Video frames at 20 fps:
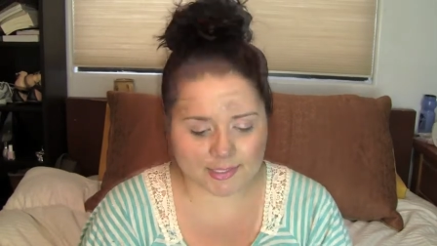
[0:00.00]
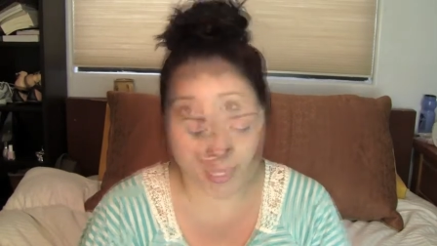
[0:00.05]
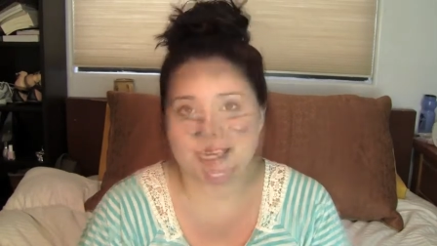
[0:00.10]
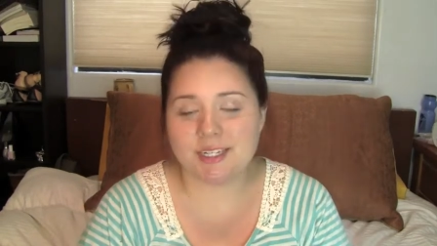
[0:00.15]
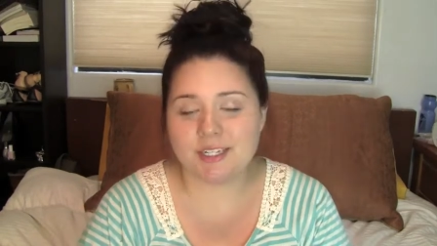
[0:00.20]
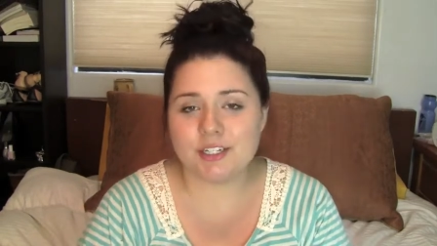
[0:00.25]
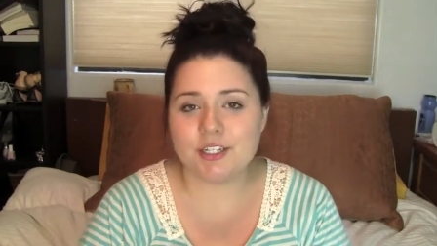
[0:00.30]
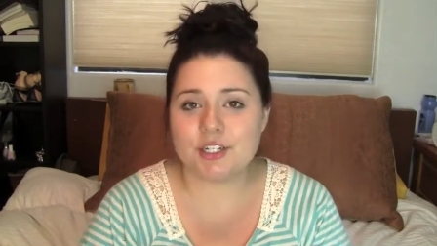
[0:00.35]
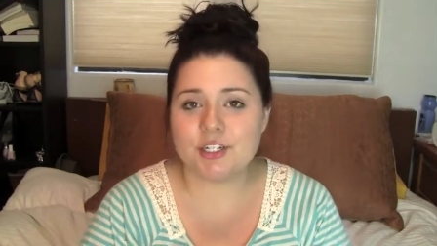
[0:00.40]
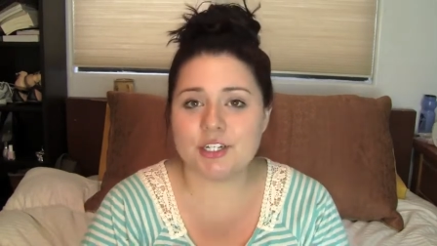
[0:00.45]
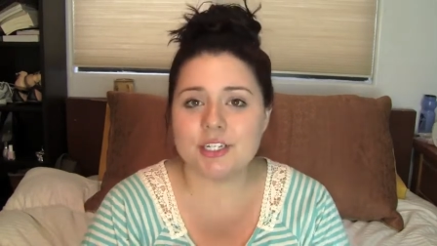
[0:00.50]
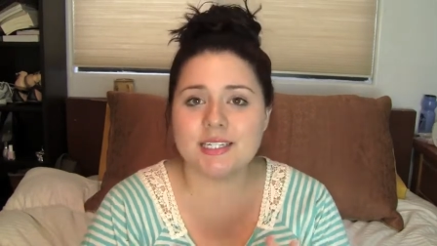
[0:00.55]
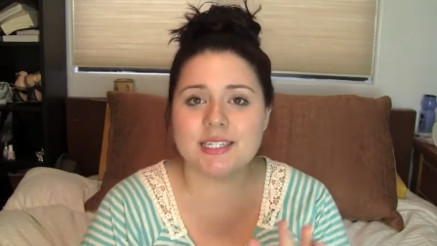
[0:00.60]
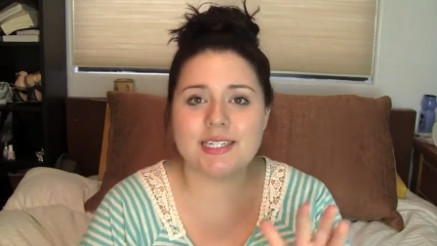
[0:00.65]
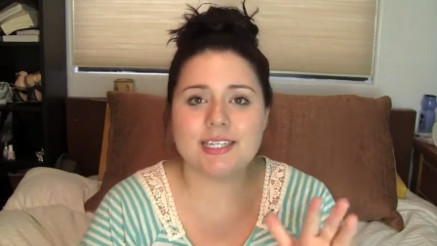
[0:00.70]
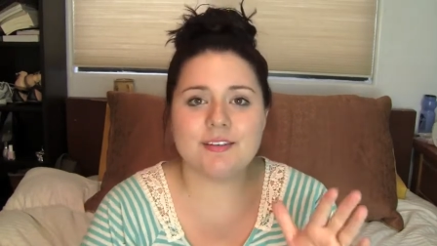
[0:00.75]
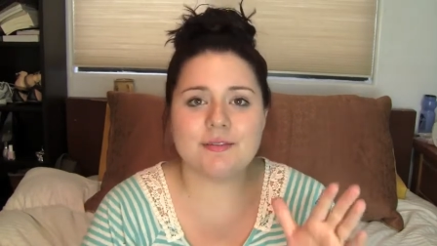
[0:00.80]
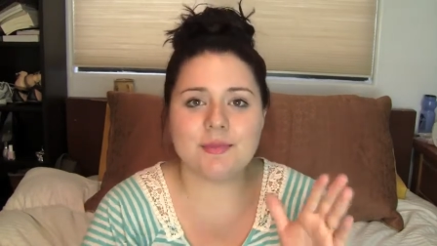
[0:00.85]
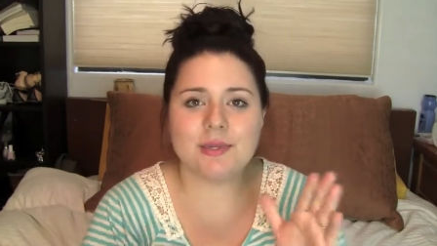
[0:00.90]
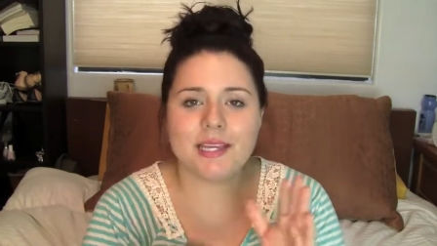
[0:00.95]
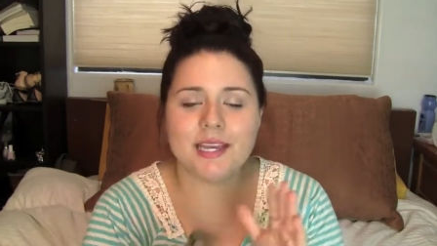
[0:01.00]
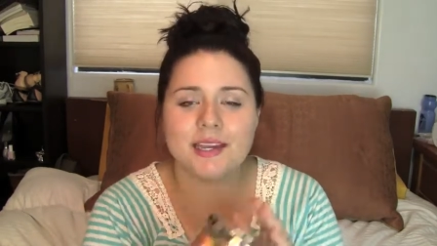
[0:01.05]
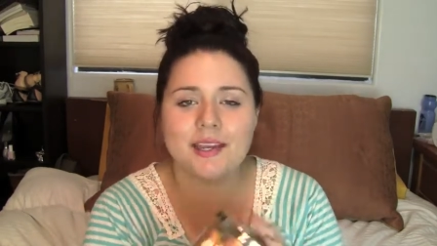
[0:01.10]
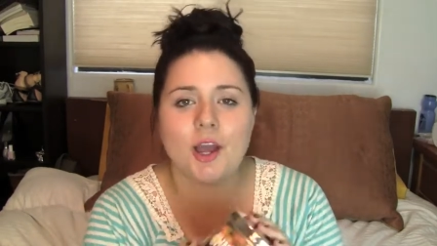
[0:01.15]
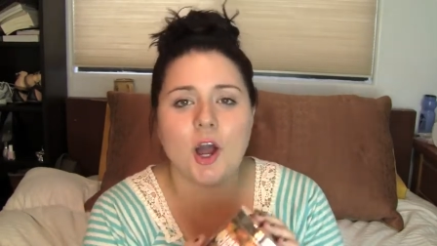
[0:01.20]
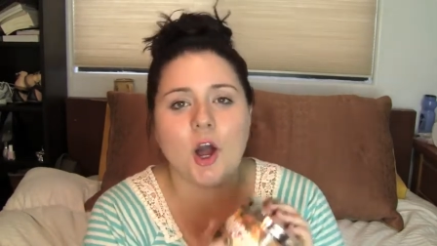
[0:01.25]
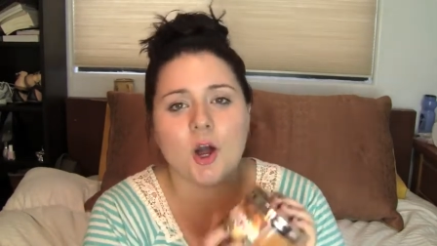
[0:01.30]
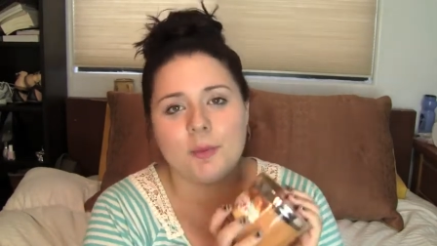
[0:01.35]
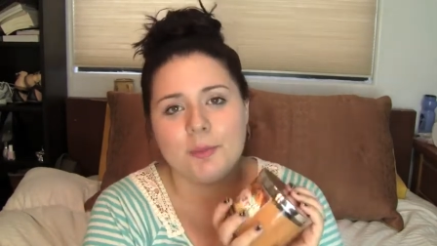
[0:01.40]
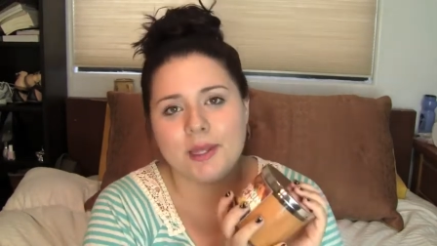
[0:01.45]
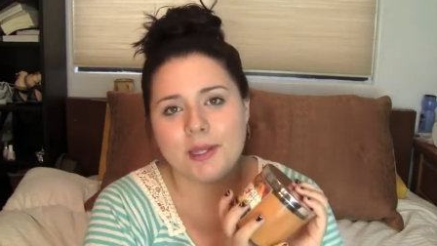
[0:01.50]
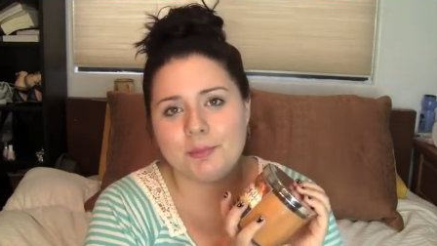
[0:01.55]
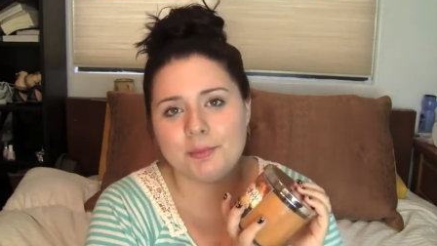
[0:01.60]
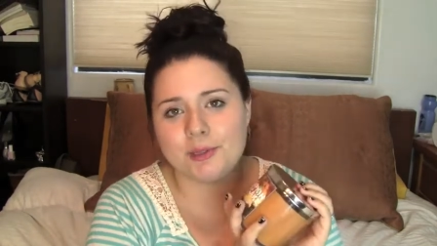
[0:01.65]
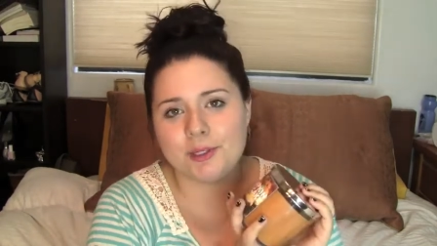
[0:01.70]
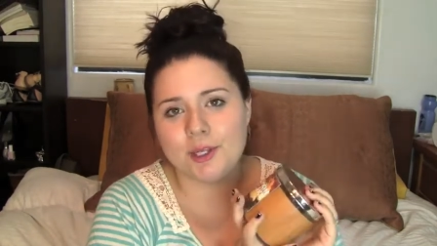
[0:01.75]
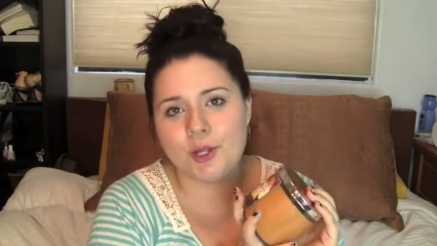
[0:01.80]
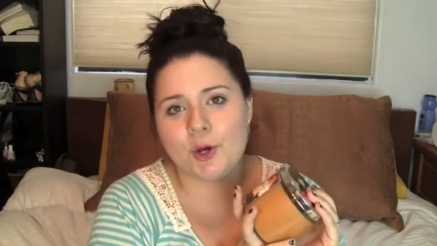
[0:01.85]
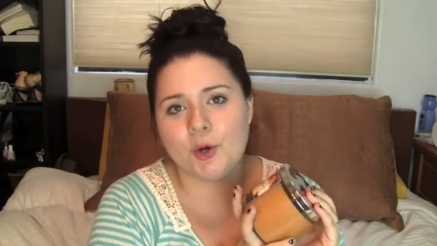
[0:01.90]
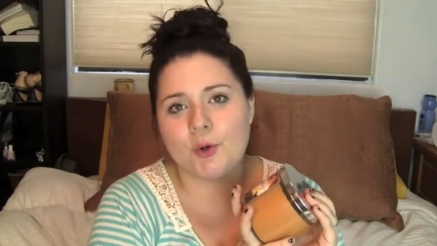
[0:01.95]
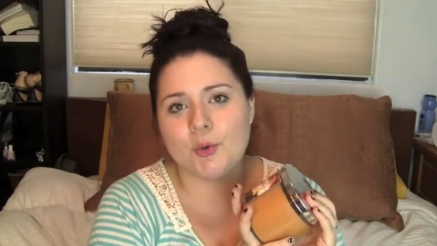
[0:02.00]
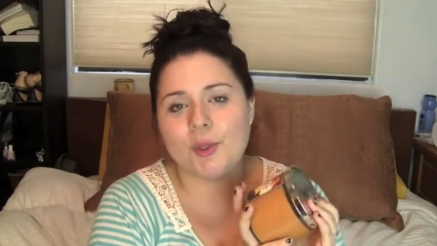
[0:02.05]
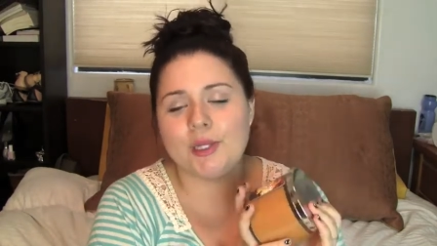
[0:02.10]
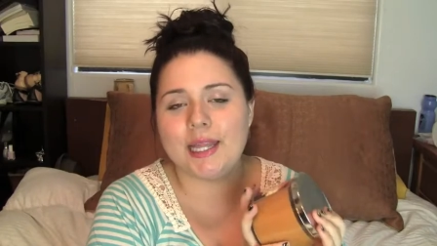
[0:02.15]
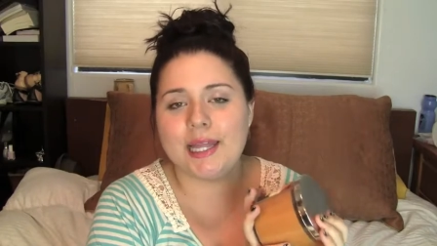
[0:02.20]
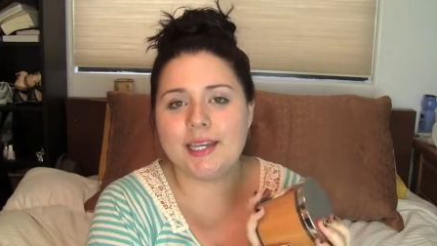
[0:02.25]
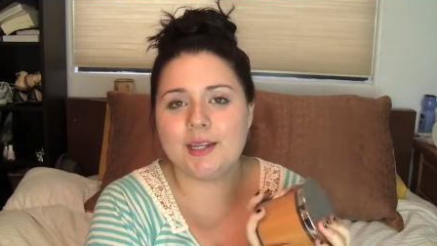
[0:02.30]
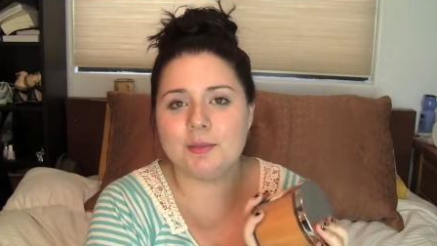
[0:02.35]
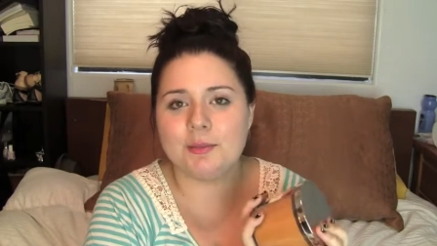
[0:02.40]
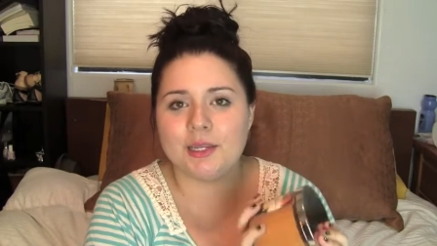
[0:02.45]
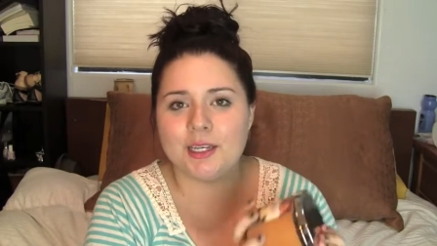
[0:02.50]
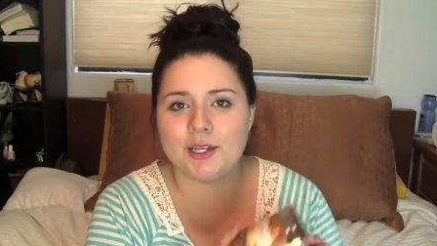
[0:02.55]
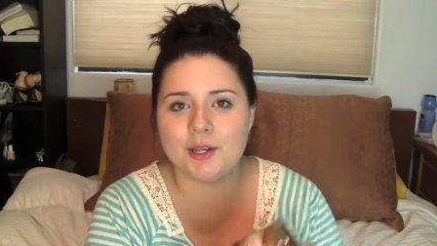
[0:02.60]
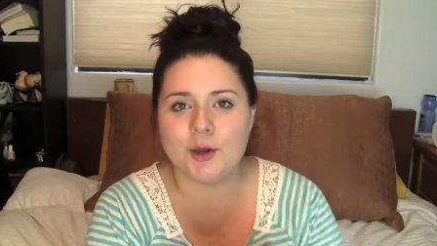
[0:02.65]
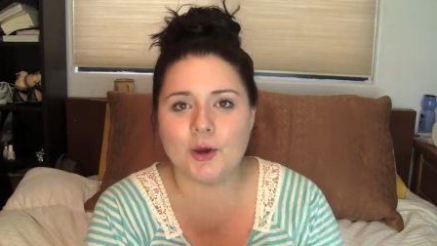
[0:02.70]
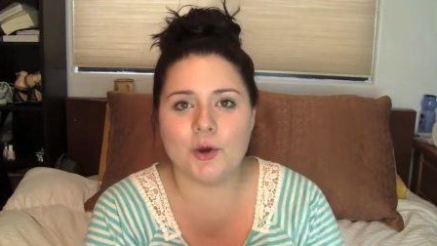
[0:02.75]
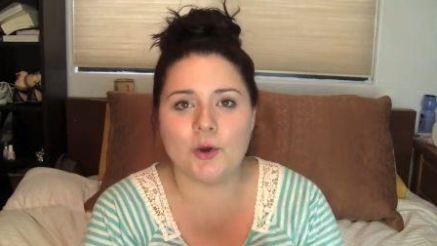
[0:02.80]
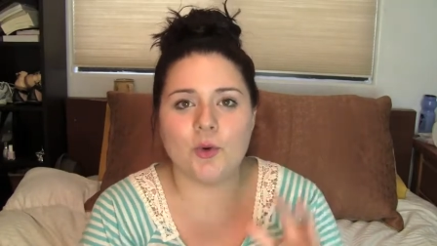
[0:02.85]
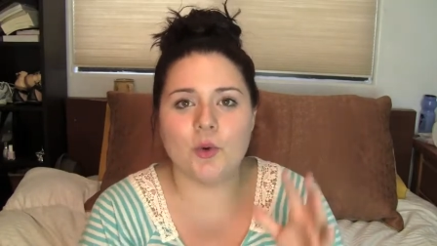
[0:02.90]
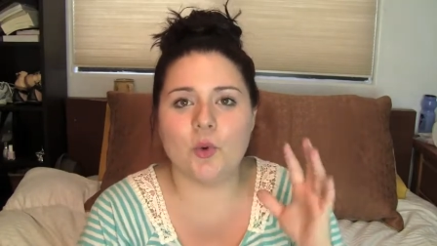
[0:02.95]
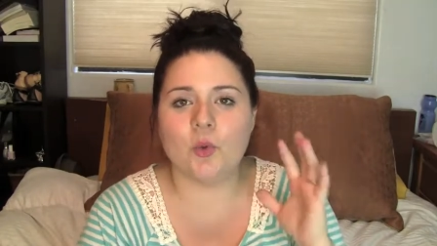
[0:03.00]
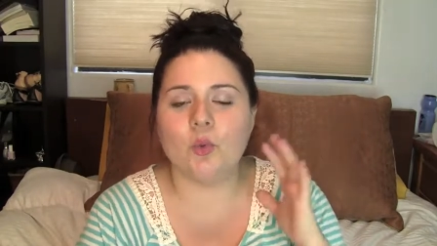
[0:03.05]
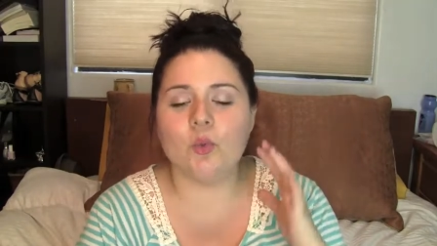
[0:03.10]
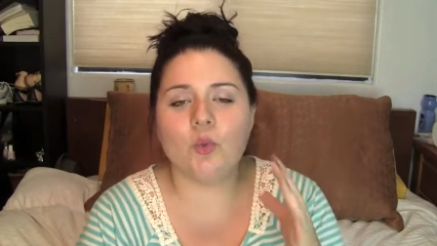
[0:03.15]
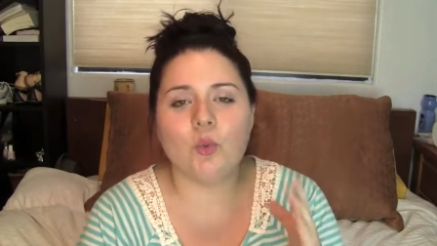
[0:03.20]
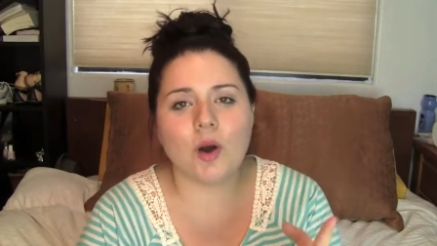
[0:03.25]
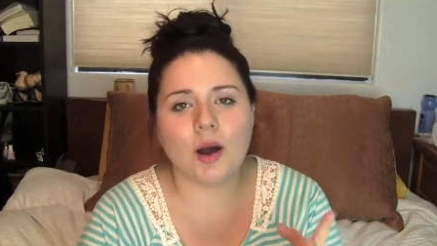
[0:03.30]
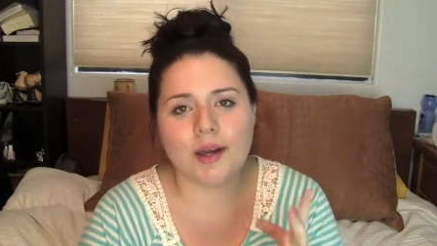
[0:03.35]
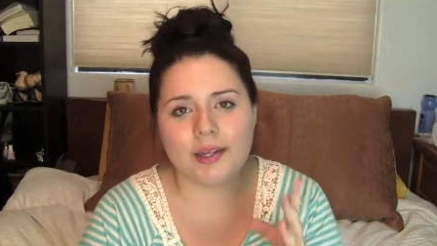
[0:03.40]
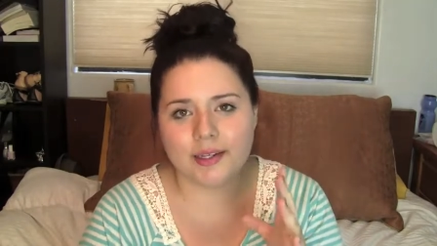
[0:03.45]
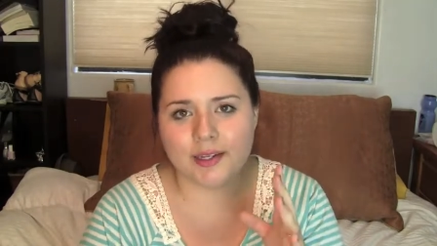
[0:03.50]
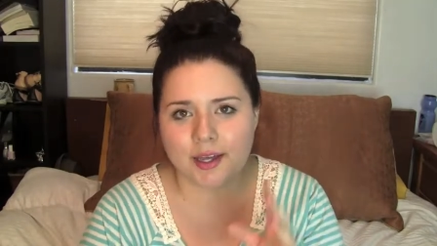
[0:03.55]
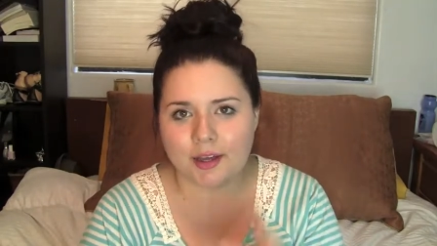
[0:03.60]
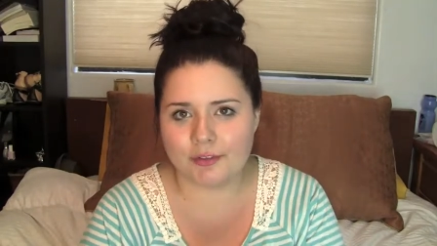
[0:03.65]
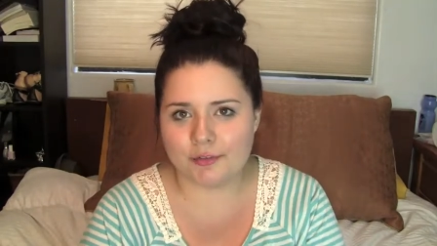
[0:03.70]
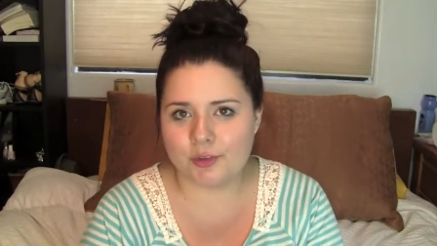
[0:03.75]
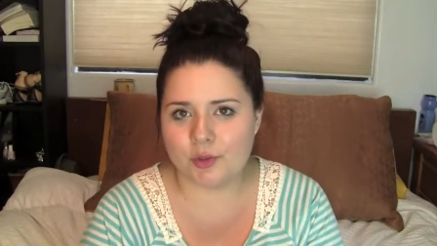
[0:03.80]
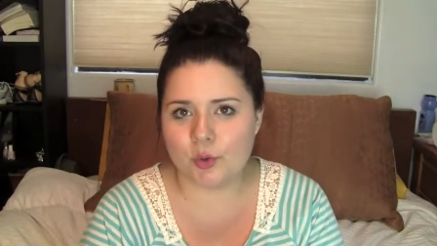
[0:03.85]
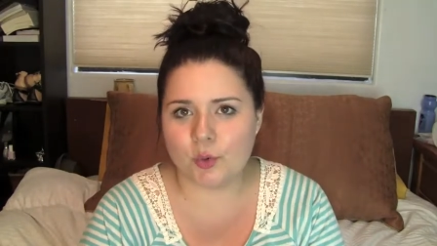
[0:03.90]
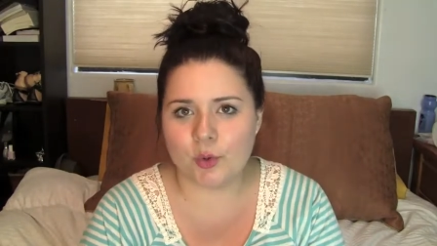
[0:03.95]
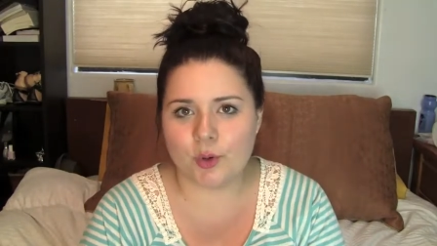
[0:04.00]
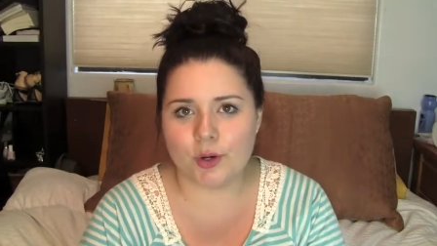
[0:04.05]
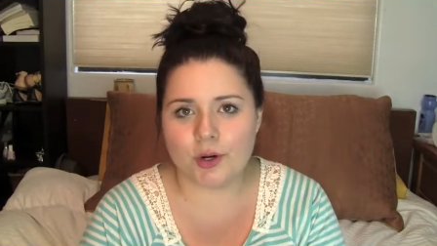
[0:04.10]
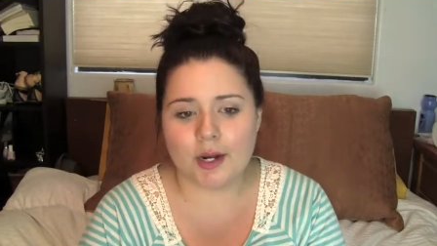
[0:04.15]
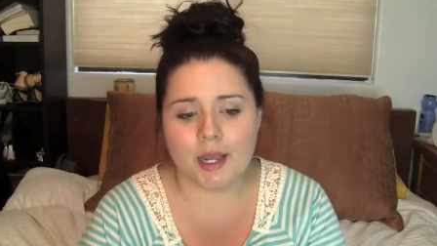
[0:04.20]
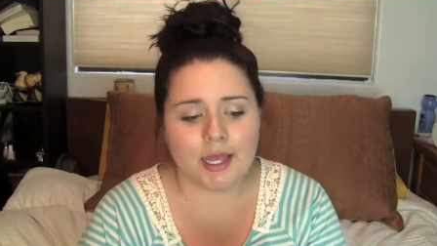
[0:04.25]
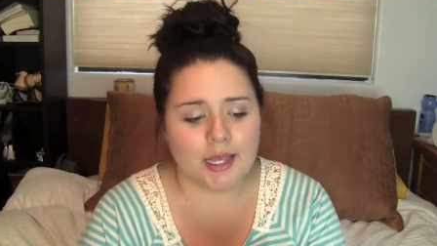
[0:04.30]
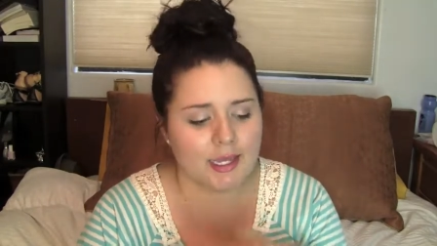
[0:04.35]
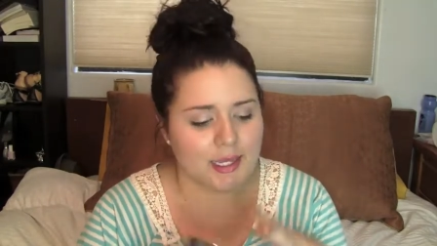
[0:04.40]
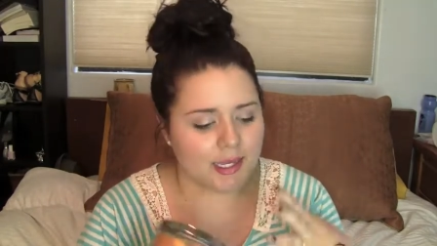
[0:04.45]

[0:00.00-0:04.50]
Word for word: And just leave me a comment below letting me know one of your